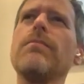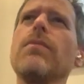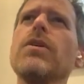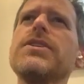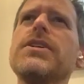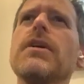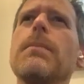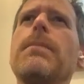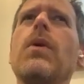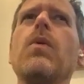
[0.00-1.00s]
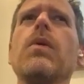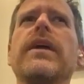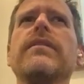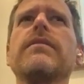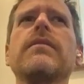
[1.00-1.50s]
more to your
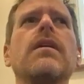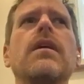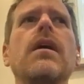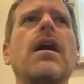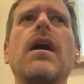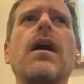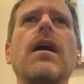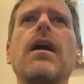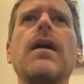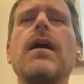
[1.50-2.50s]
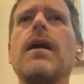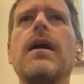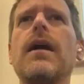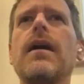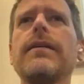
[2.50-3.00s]
point,
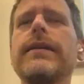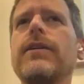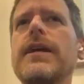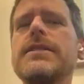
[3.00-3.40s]
I